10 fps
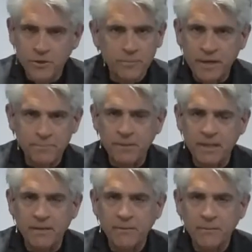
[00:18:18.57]
whatever it
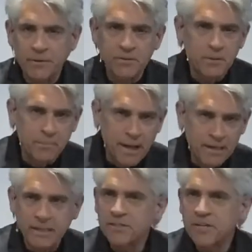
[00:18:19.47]
might be, whether it's a
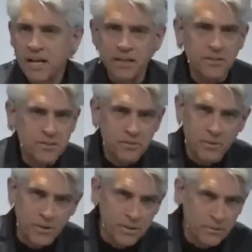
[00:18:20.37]
bodily
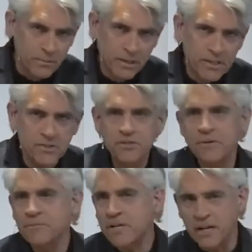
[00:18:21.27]
challenge or a
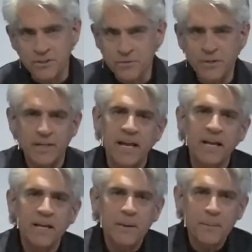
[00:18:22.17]
relationship challenge or
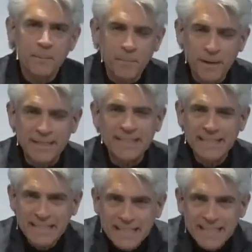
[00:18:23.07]
whatnot.
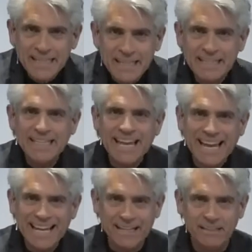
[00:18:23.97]
But in
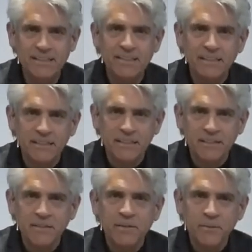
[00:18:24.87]
the end,
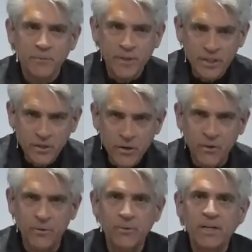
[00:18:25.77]
we
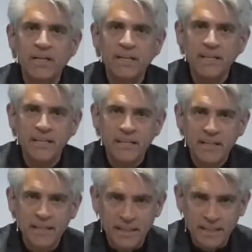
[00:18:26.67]
know
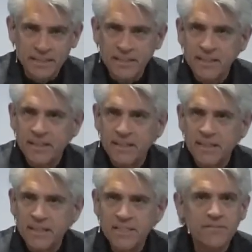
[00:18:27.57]
that
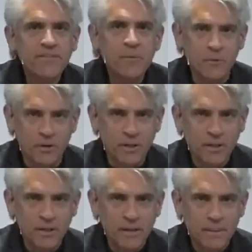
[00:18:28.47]
it's
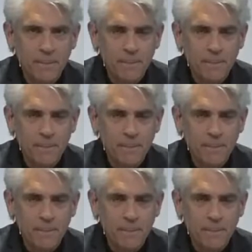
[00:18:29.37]
ephemeral.